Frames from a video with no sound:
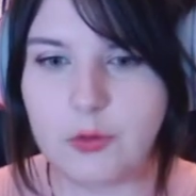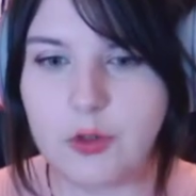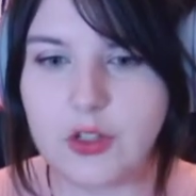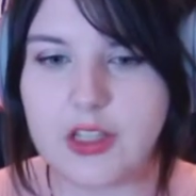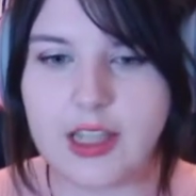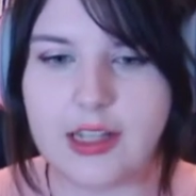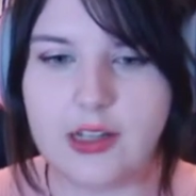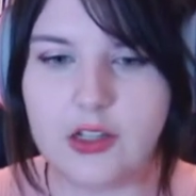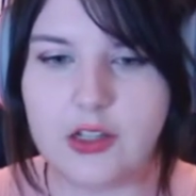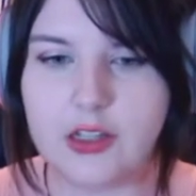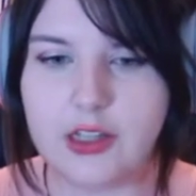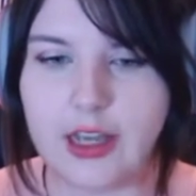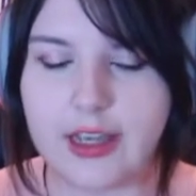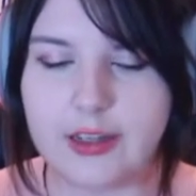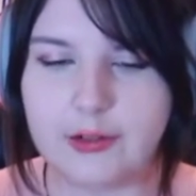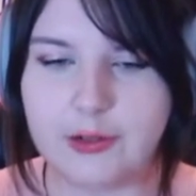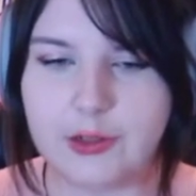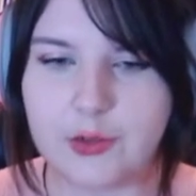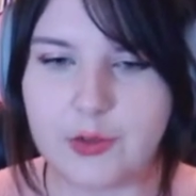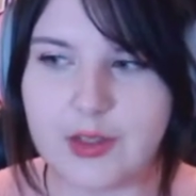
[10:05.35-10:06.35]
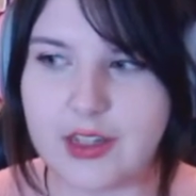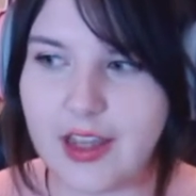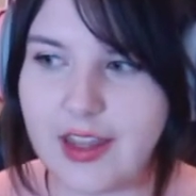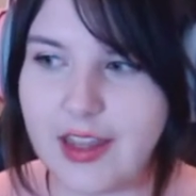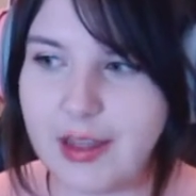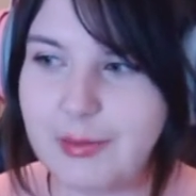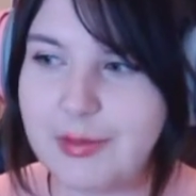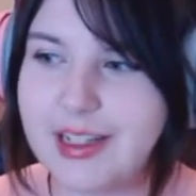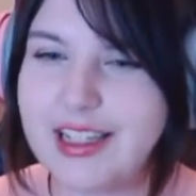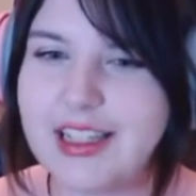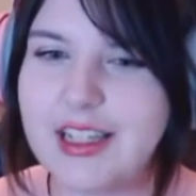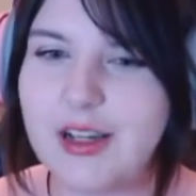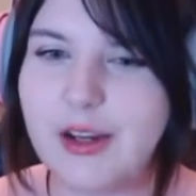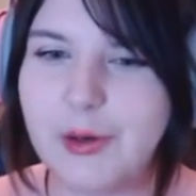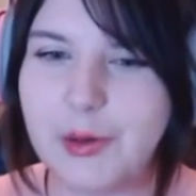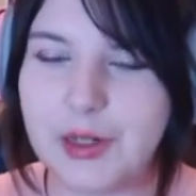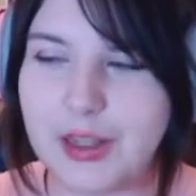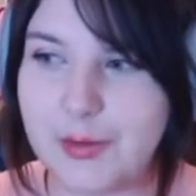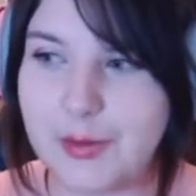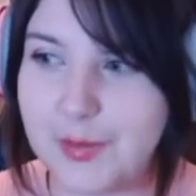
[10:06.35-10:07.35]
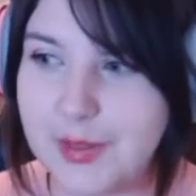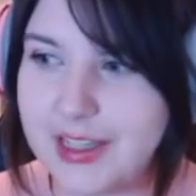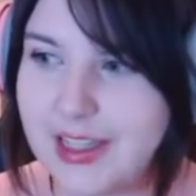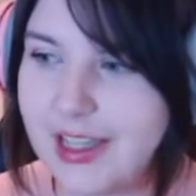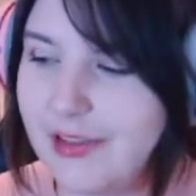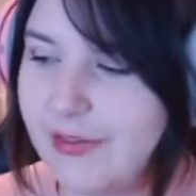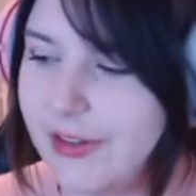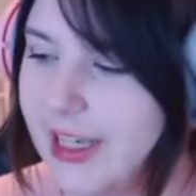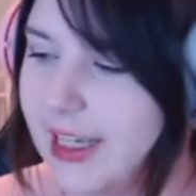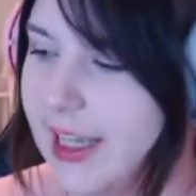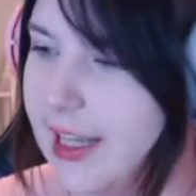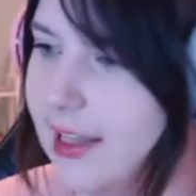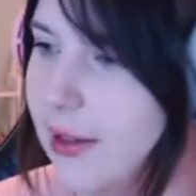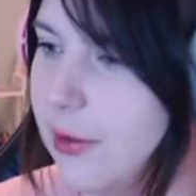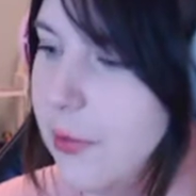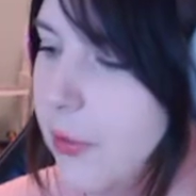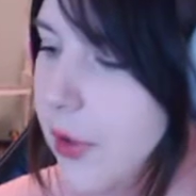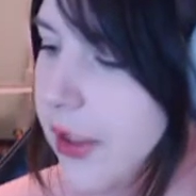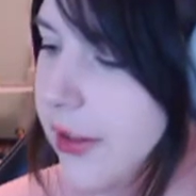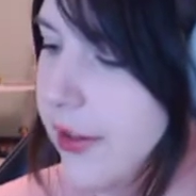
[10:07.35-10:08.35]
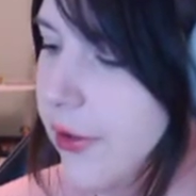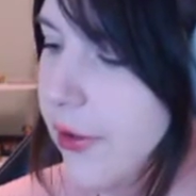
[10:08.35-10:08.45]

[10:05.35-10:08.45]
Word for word: What do they look like? Which ones are they? Please tell me one of them is the Evangelion one